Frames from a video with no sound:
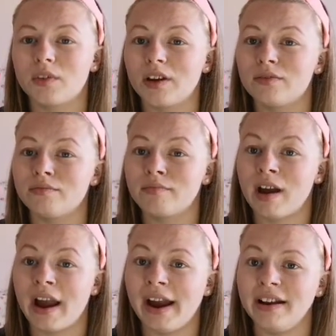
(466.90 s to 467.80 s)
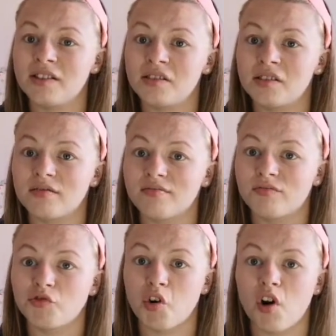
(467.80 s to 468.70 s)
doing art,
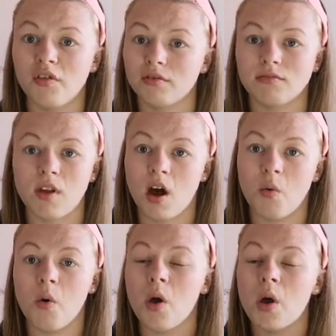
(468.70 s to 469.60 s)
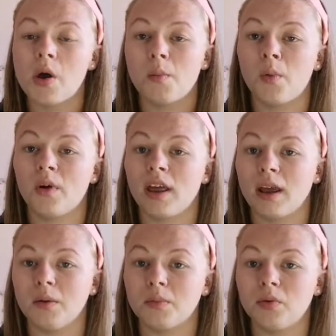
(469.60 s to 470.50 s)
drawing, no. But
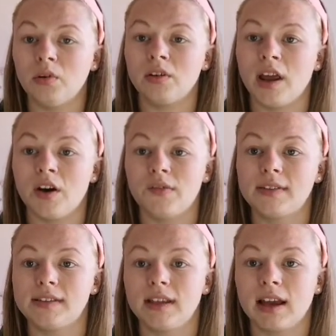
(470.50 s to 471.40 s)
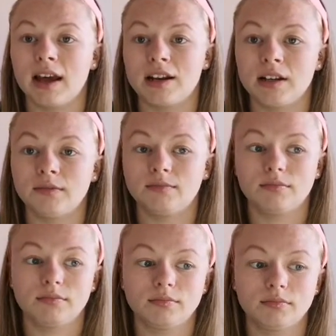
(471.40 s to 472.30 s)
like putting outfits together,
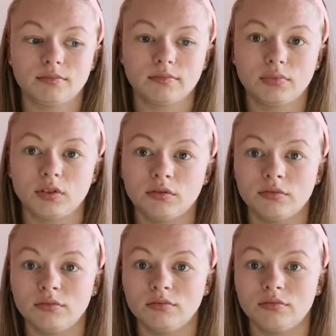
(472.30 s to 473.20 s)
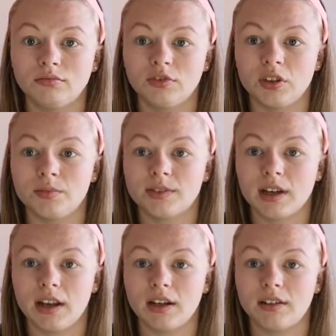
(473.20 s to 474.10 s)
putting where I'm
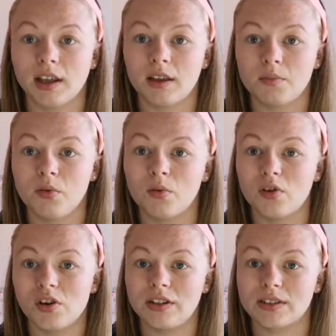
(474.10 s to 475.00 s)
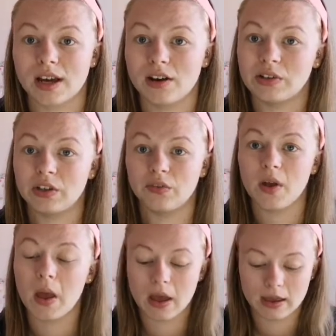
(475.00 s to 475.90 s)
scattered, like putting colour scattered and stuff,
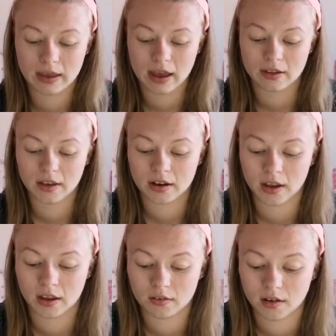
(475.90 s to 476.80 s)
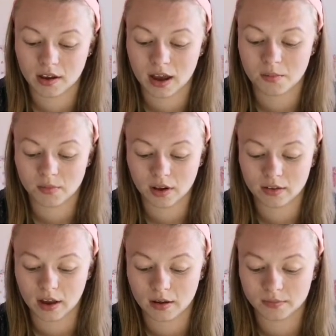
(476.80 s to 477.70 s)
yeah, then I, I am
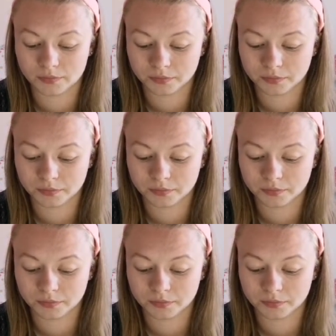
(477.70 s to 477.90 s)
like that.